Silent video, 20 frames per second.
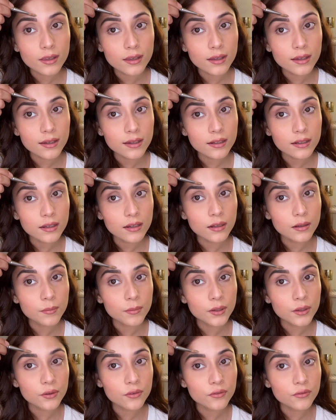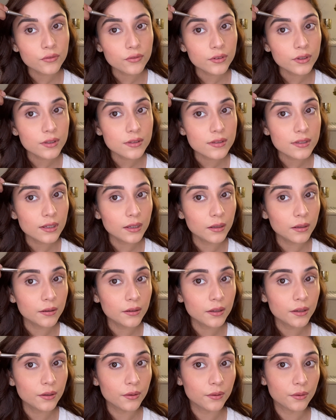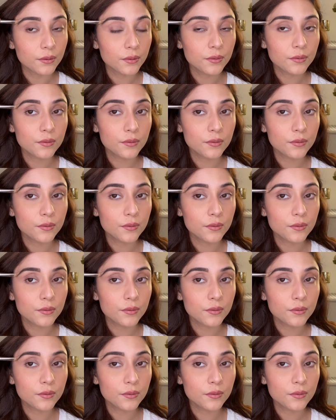And a little bit of concealer here.